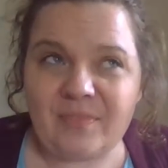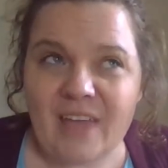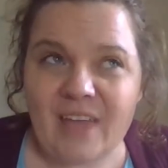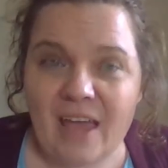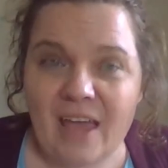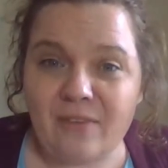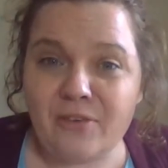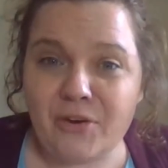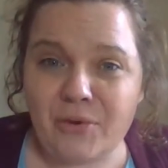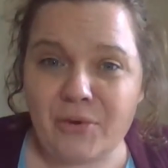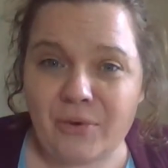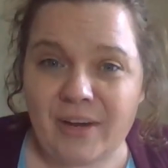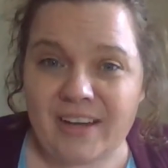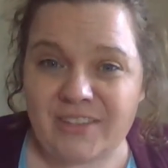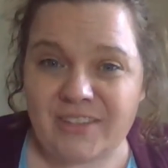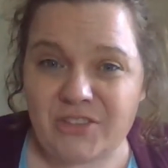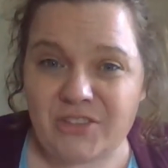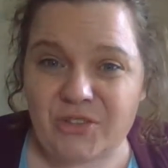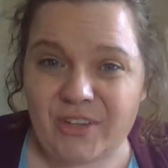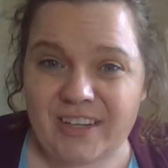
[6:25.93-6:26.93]

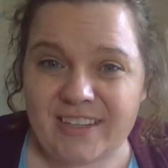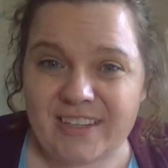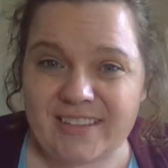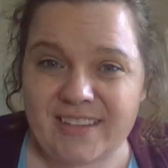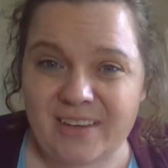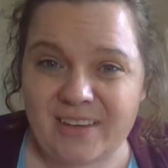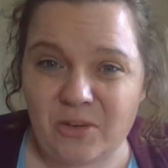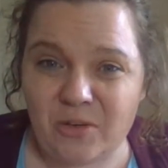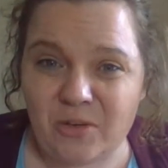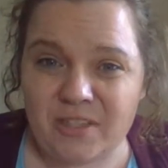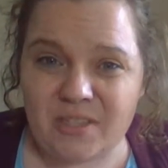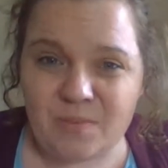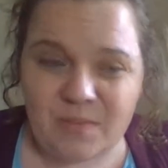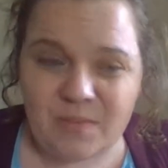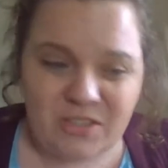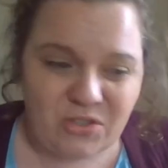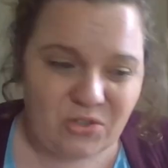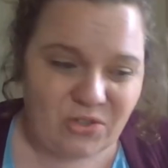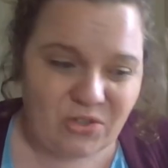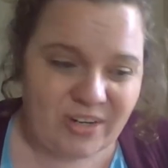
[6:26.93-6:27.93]
evergreen trees, like
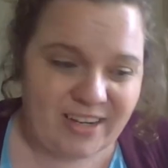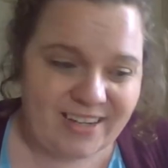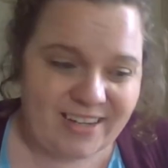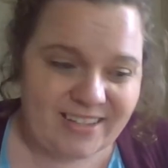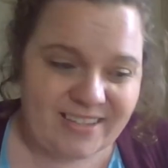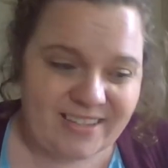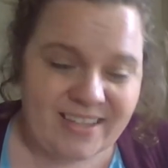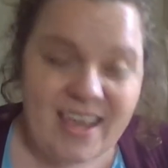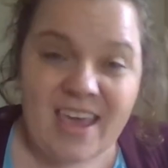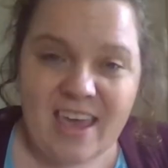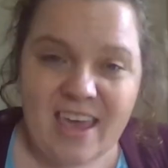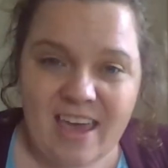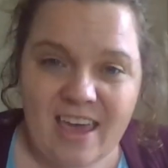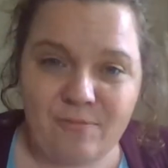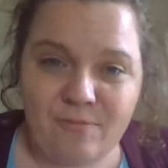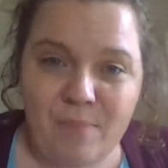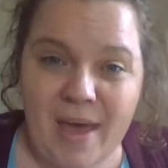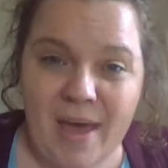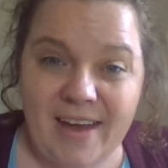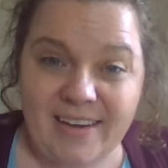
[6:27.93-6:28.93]
Christmas trees,
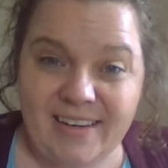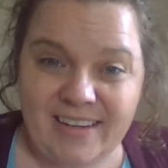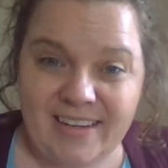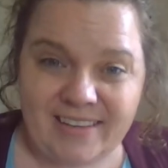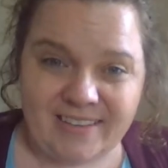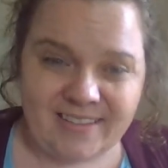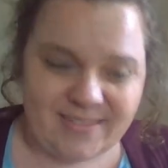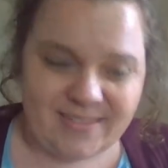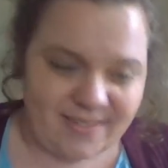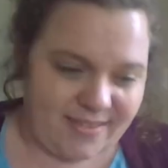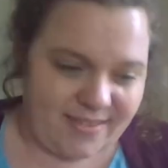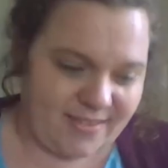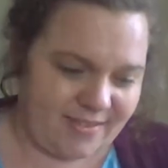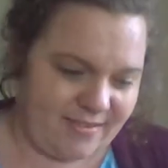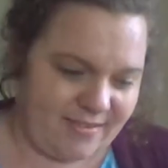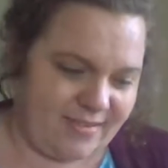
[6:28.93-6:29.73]
have pine needles.